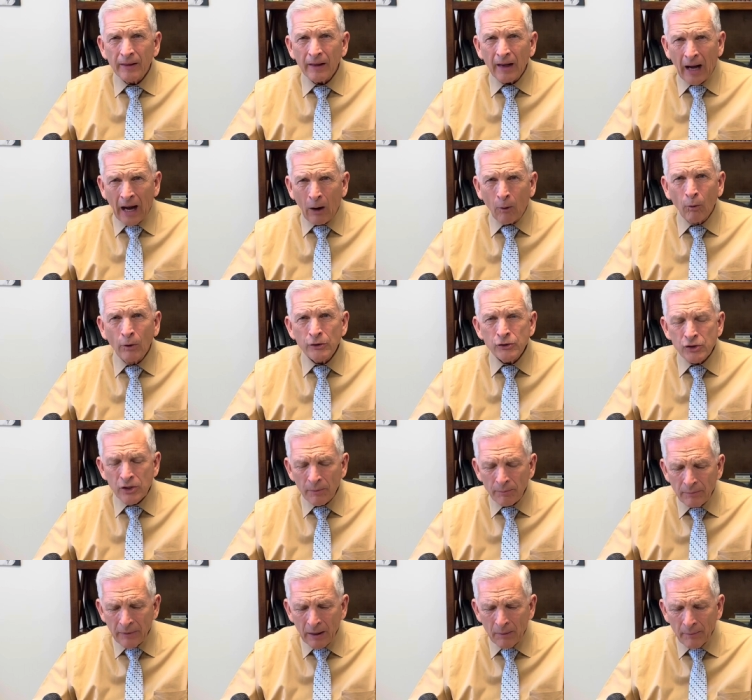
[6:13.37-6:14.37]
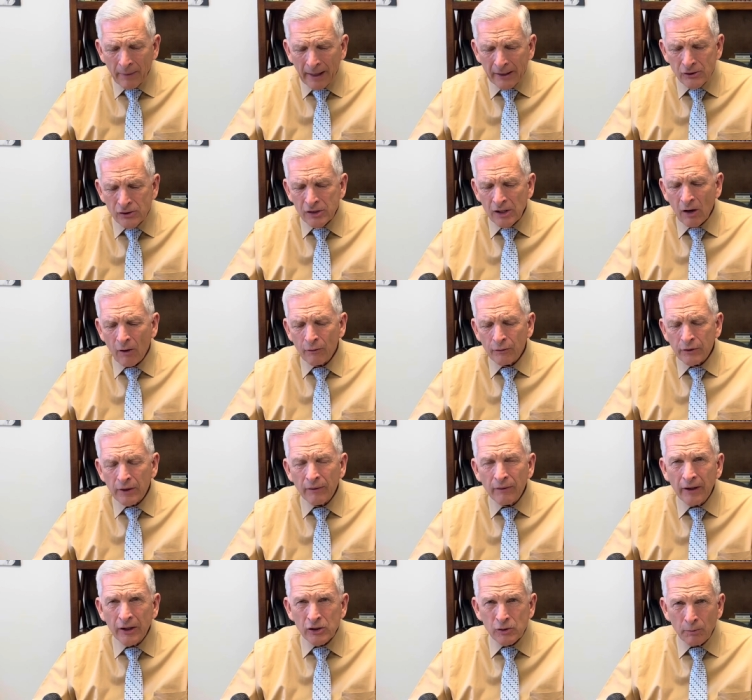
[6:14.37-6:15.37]
I will submit myself to
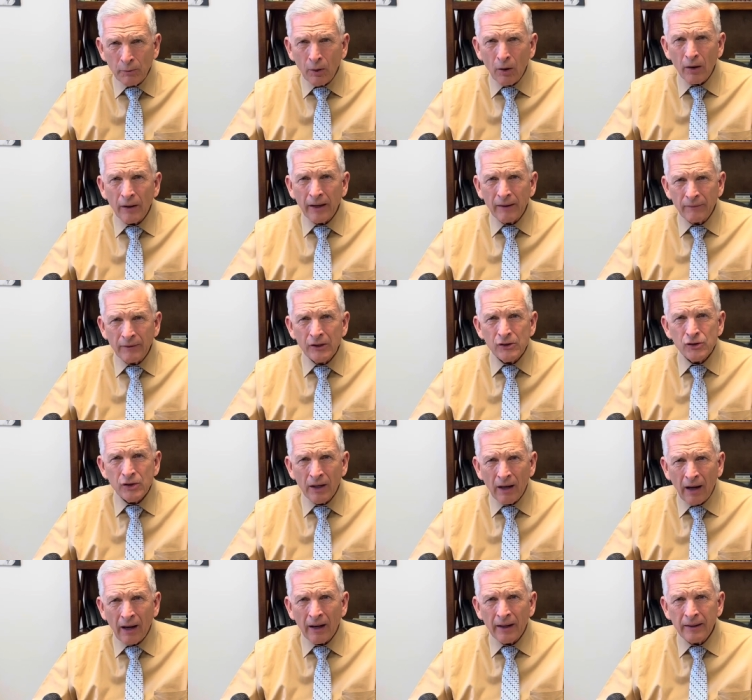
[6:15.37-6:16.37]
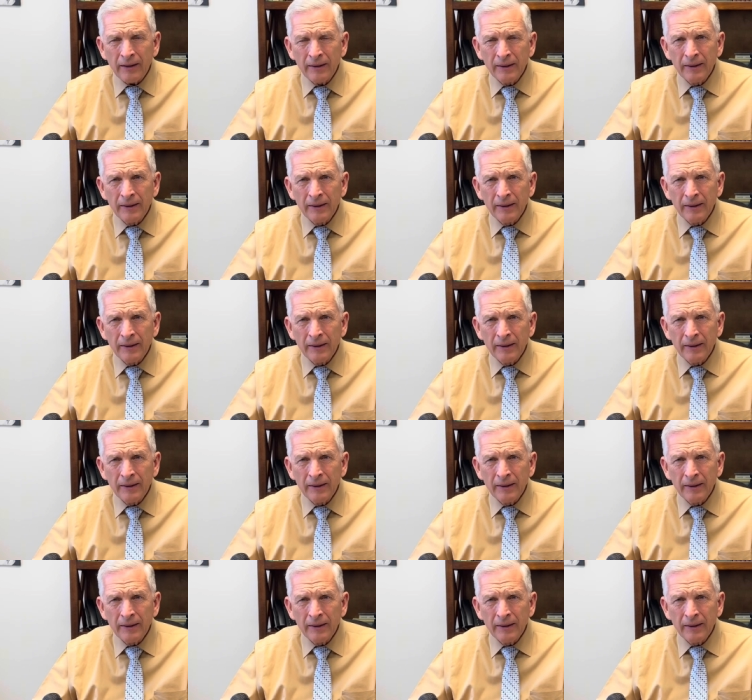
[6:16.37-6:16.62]
this book and this God.